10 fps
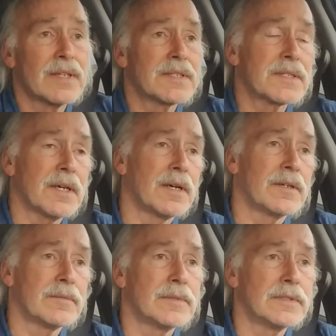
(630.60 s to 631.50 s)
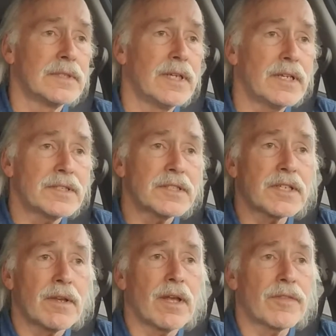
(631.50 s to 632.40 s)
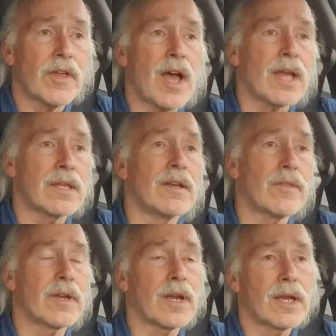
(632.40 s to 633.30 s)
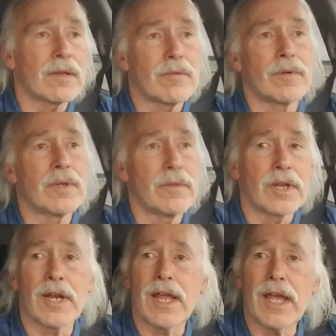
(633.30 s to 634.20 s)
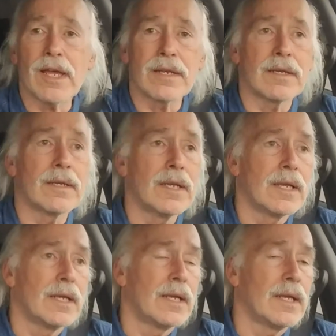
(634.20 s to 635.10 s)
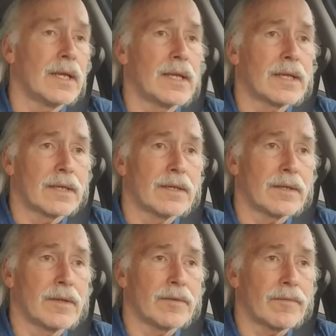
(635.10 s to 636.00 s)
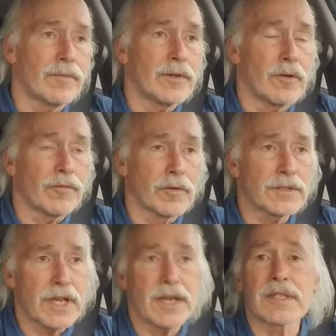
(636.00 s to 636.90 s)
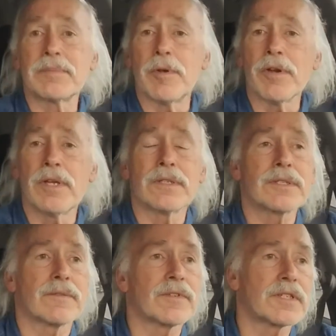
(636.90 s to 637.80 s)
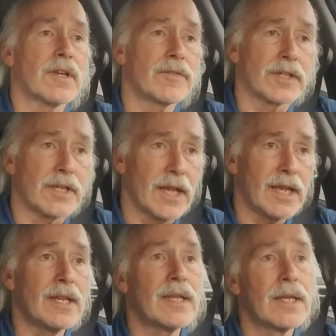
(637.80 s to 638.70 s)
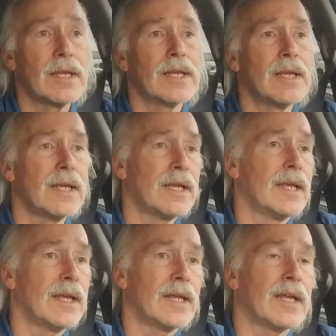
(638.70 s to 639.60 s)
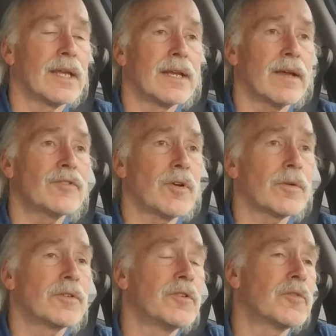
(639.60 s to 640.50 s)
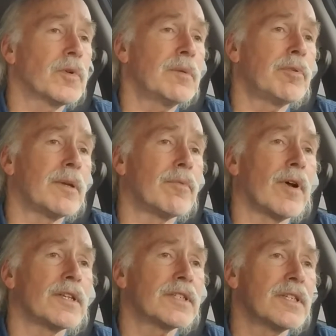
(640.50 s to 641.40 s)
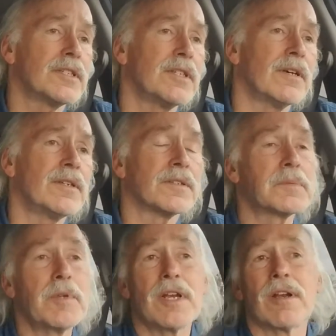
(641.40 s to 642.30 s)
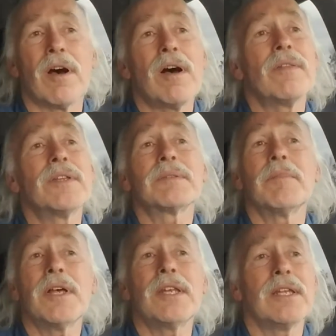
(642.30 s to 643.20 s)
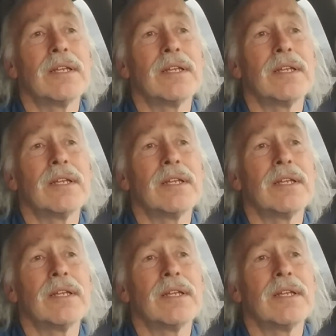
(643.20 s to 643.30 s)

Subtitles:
So yeah, it's just a thought, you know, that I had, and you know, firsthand experience of the stuff today. And I've told 2 or 3 people, I said, you know, you're spending all this money